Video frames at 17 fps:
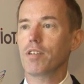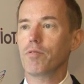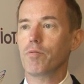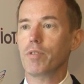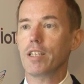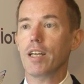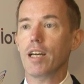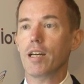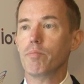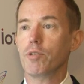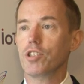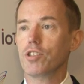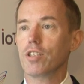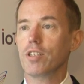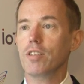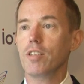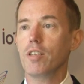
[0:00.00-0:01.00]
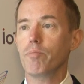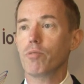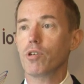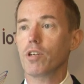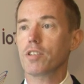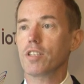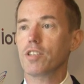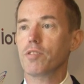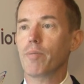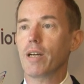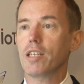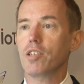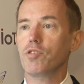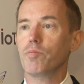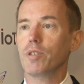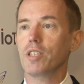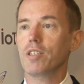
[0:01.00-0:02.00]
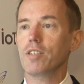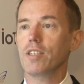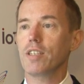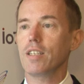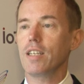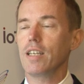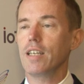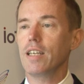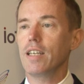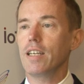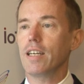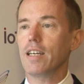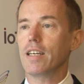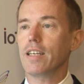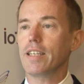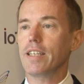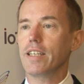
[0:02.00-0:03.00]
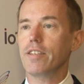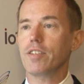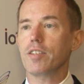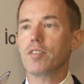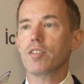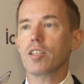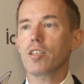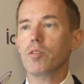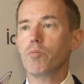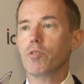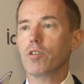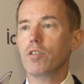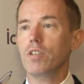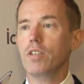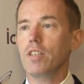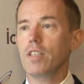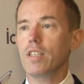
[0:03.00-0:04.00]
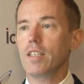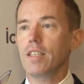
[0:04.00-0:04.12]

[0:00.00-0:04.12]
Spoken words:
with Emerson Process Management here in Singapore.